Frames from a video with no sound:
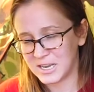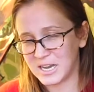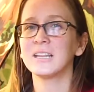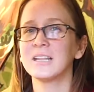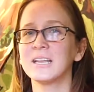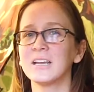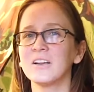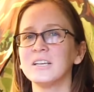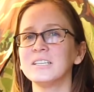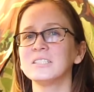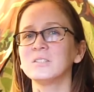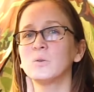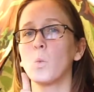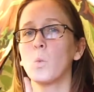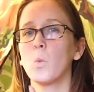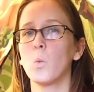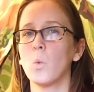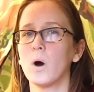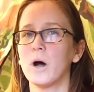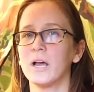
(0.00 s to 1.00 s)
There is
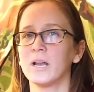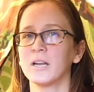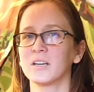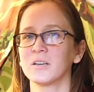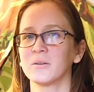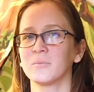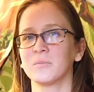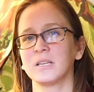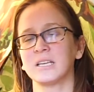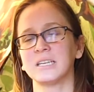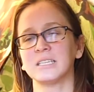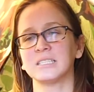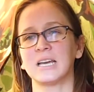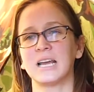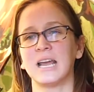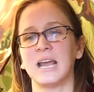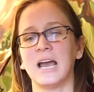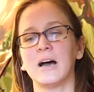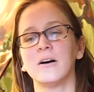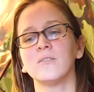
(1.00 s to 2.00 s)
one complaint I
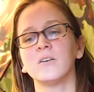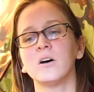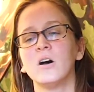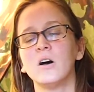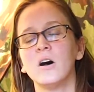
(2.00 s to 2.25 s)
have.